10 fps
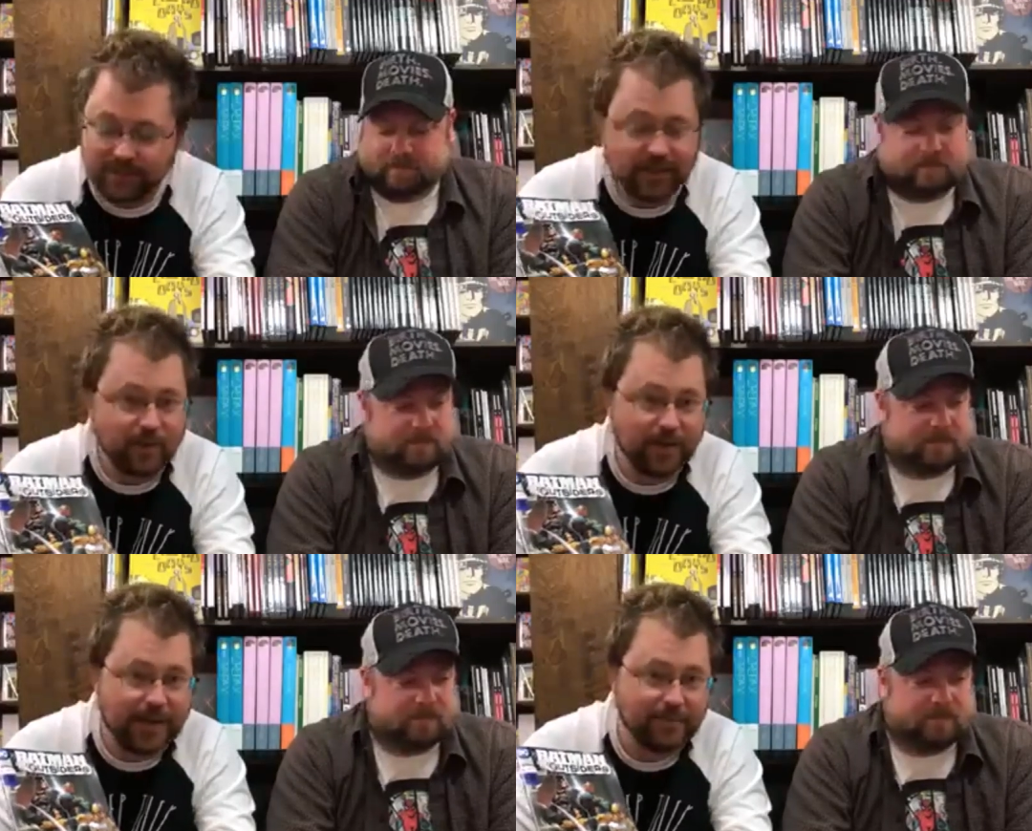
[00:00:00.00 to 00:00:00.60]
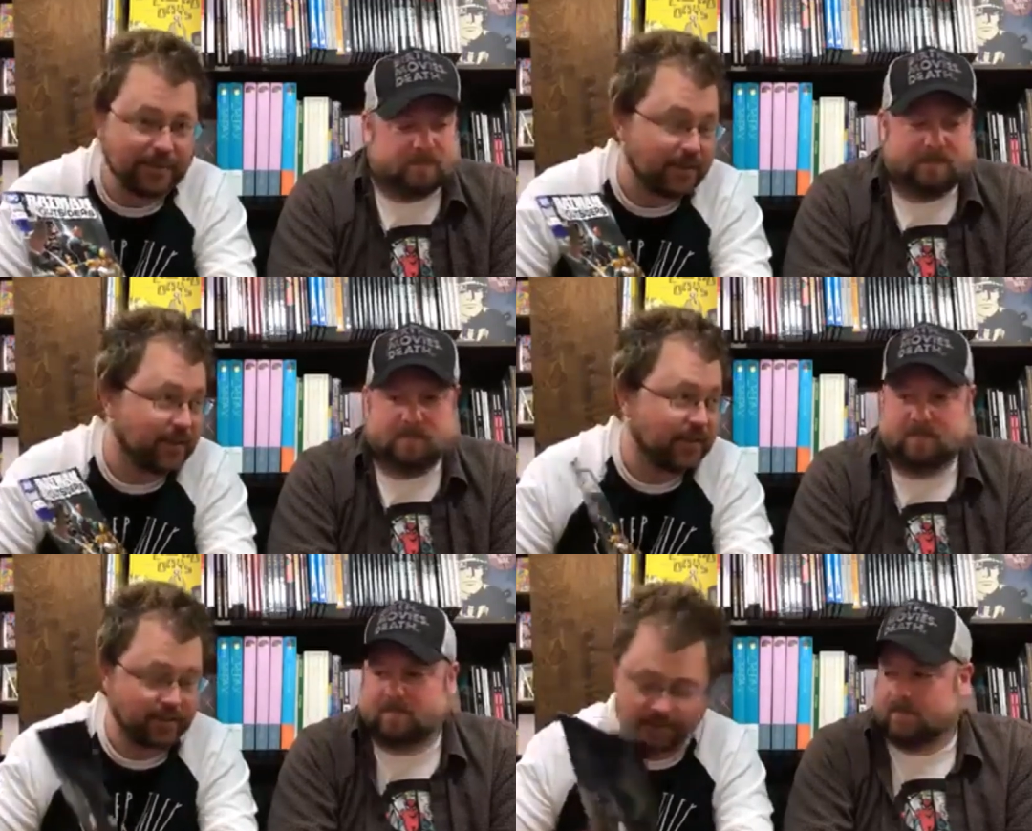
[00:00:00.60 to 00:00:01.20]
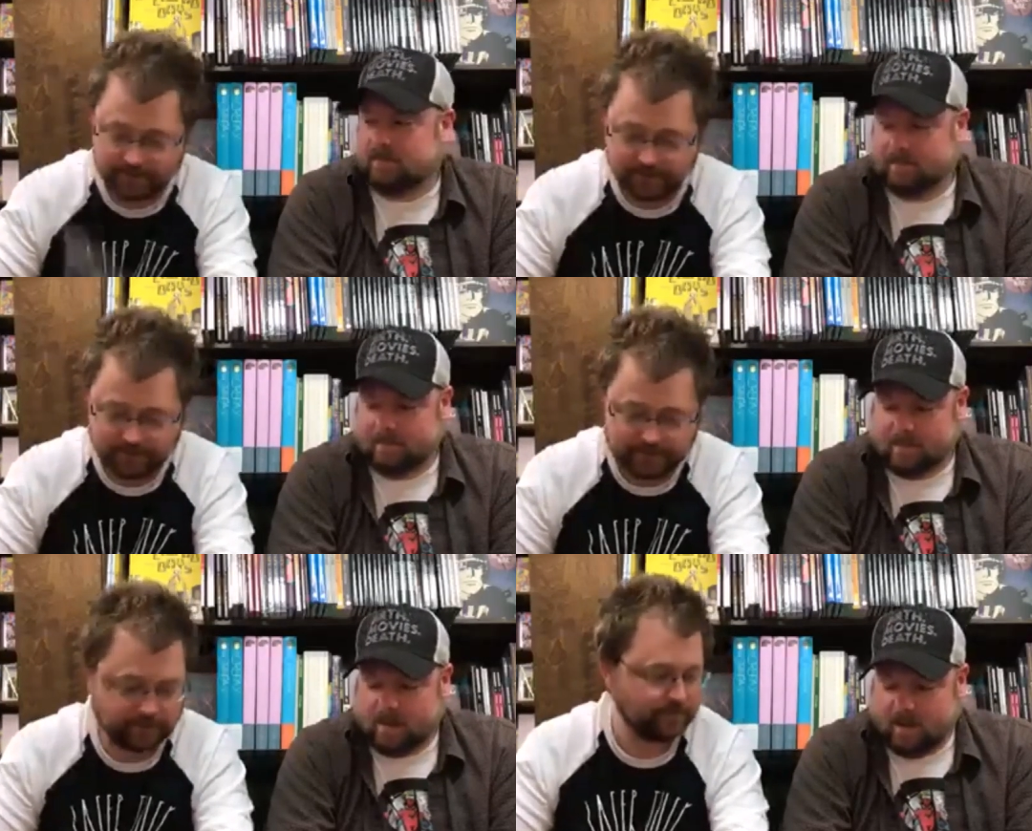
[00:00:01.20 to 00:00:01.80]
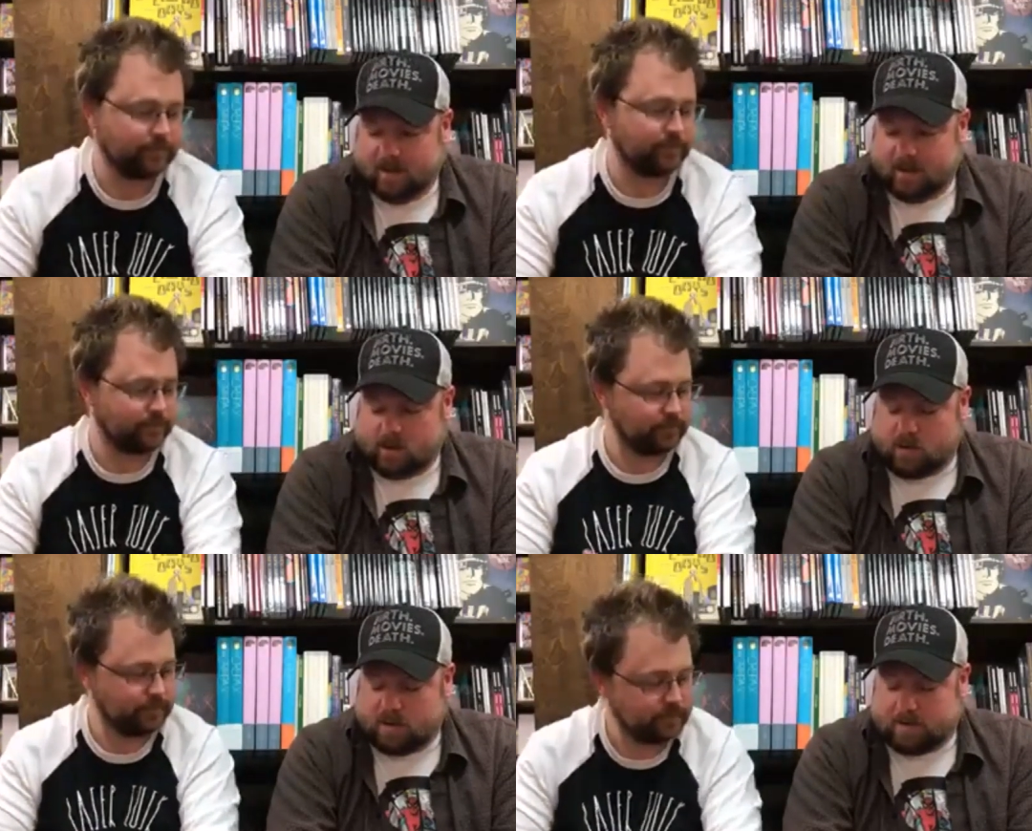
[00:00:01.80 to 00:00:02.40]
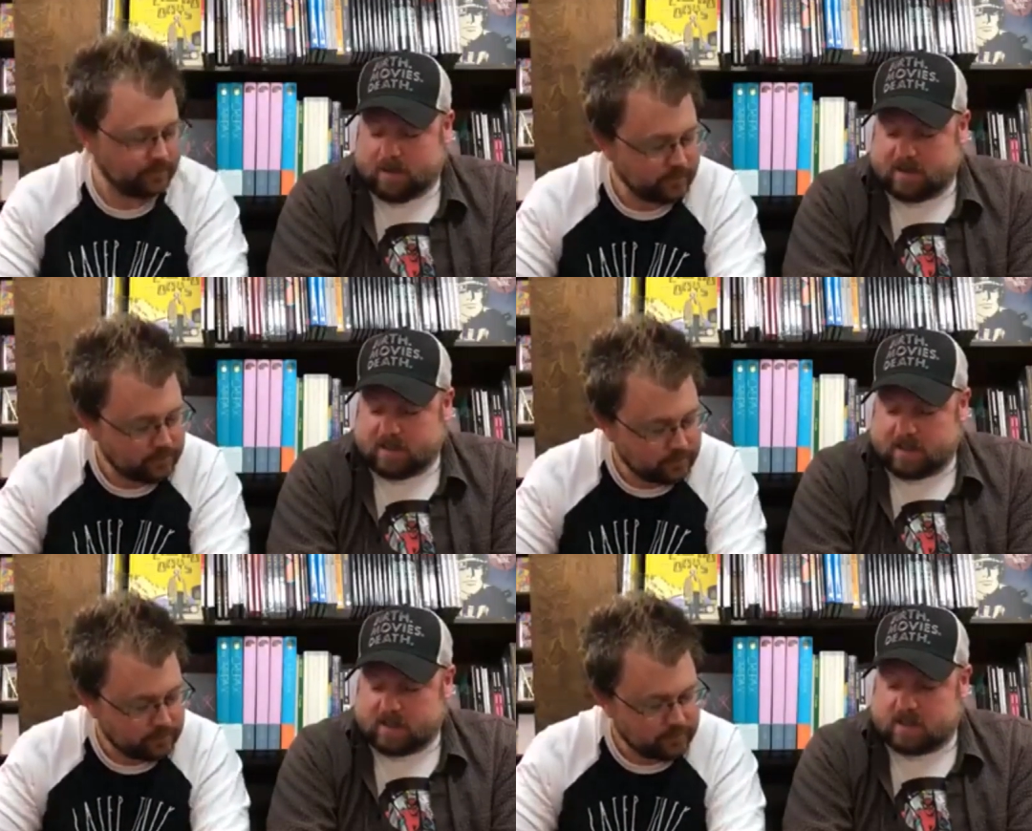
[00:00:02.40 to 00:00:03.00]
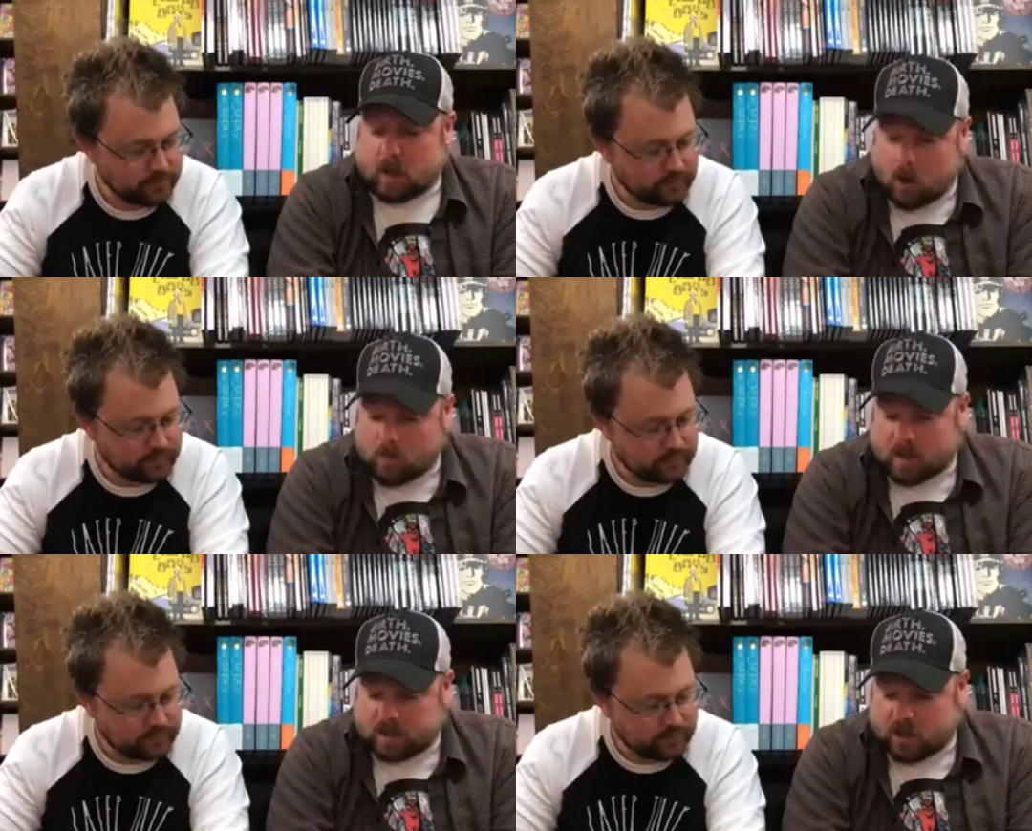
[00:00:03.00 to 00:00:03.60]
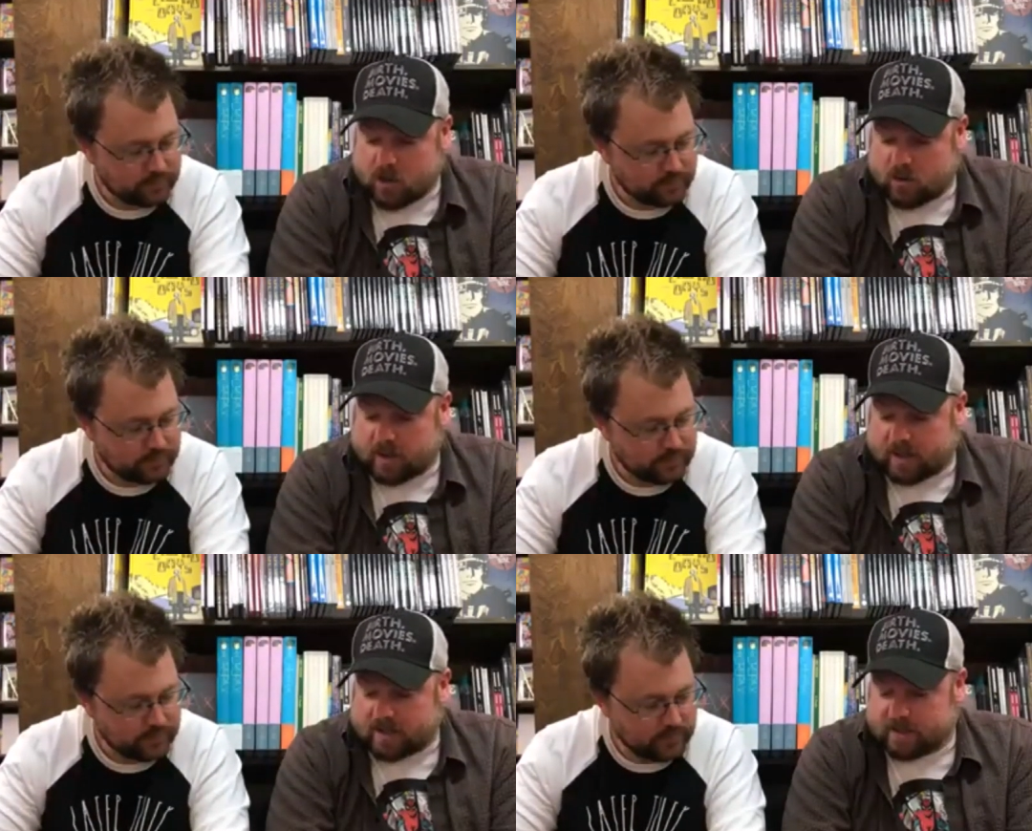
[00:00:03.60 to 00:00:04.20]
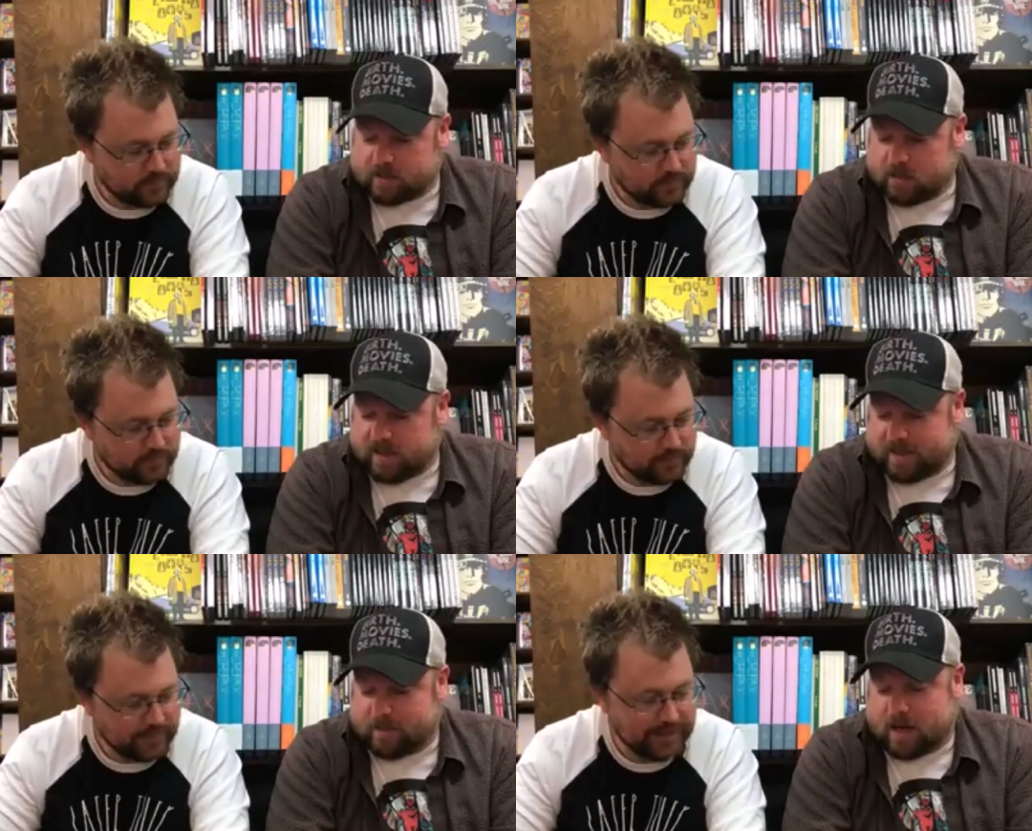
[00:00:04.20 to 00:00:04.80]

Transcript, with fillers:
Speaker 1: see uh, what happens in this.
Speaker 2: Corey Smith says, so much Conan this week.